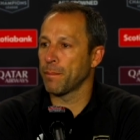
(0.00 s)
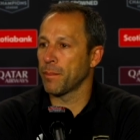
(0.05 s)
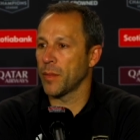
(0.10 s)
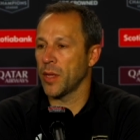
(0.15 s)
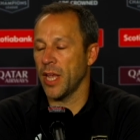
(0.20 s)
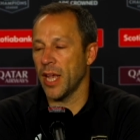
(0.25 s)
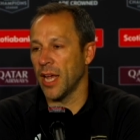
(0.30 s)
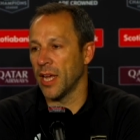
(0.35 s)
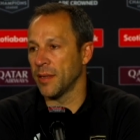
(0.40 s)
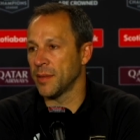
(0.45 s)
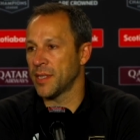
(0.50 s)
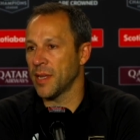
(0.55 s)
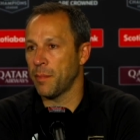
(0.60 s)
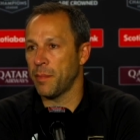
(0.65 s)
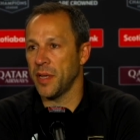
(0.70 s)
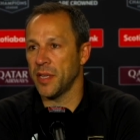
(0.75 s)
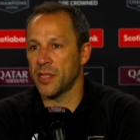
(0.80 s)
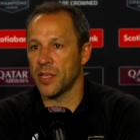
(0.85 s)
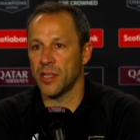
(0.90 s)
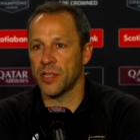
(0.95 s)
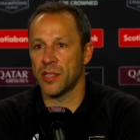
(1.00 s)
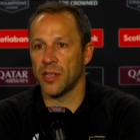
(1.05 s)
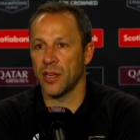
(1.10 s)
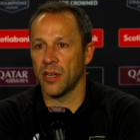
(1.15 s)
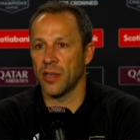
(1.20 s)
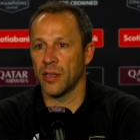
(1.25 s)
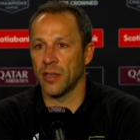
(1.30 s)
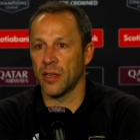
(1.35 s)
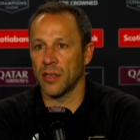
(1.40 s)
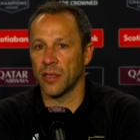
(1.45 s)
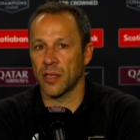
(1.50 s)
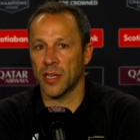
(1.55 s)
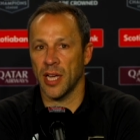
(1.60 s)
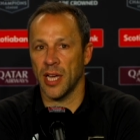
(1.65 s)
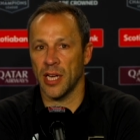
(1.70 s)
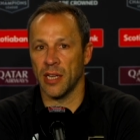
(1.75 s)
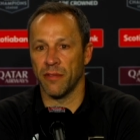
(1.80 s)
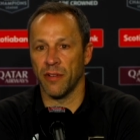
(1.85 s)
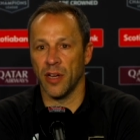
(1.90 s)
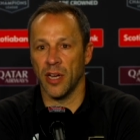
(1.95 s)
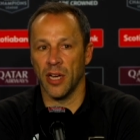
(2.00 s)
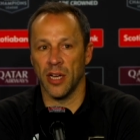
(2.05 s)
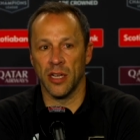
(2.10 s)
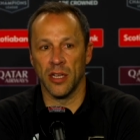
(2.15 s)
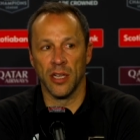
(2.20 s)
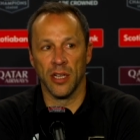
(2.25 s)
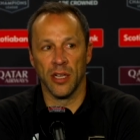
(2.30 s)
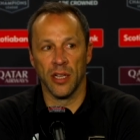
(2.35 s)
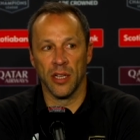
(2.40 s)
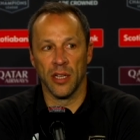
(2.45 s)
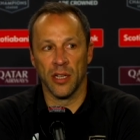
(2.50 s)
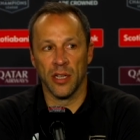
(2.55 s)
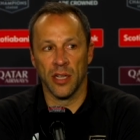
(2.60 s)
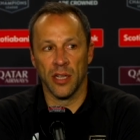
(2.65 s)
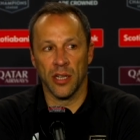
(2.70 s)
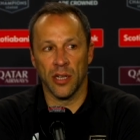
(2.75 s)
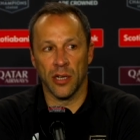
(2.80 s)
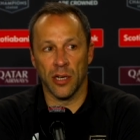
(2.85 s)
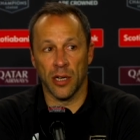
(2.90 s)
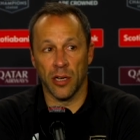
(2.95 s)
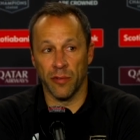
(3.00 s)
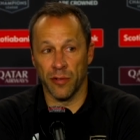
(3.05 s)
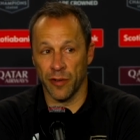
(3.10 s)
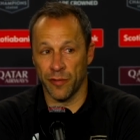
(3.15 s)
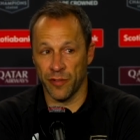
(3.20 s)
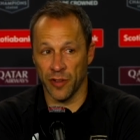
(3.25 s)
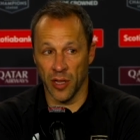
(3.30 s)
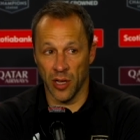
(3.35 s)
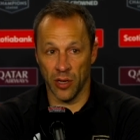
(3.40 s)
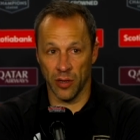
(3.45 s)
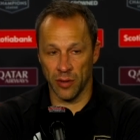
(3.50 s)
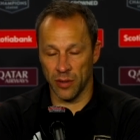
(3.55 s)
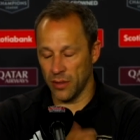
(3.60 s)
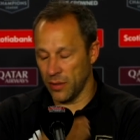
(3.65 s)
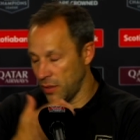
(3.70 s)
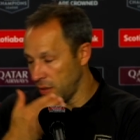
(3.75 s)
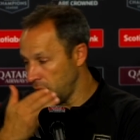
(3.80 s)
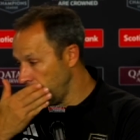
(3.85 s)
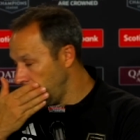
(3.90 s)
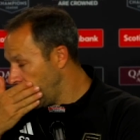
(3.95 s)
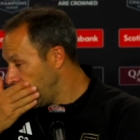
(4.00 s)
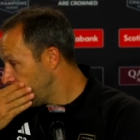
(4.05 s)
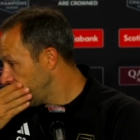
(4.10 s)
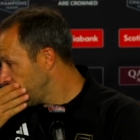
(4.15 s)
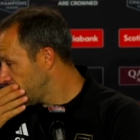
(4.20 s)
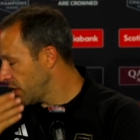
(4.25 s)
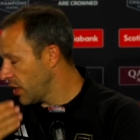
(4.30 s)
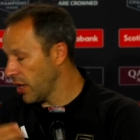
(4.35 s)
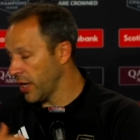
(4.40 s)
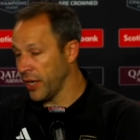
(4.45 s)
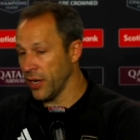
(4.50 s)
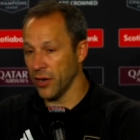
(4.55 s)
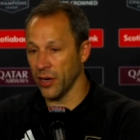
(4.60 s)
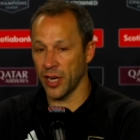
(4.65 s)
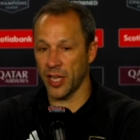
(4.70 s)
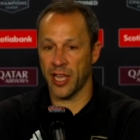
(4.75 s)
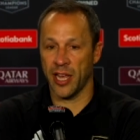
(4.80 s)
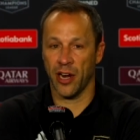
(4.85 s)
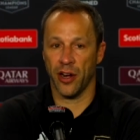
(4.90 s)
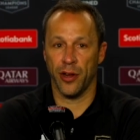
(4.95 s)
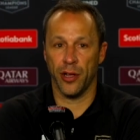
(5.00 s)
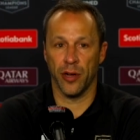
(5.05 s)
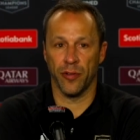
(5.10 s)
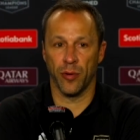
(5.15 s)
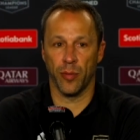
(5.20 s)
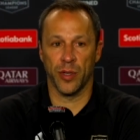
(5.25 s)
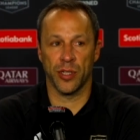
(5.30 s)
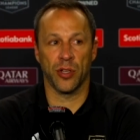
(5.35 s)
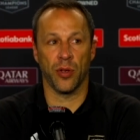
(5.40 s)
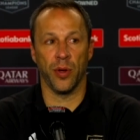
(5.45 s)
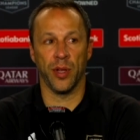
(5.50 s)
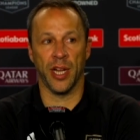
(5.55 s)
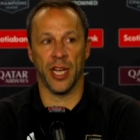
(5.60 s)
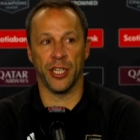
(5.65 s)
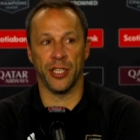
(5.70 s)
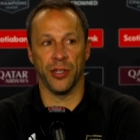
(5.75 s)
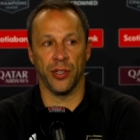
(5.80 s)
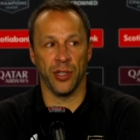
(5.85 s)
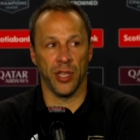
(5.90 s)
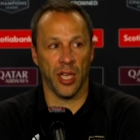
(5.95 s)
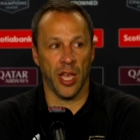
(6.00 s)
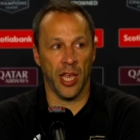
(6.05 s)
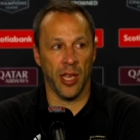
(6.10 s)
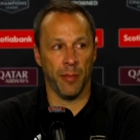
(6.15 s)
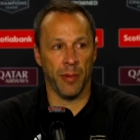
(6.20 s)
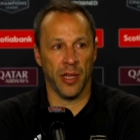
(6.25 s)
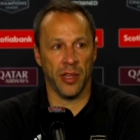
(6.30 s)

Yeah, set pieces are kind of a overflow or a carryover what's going on during the game.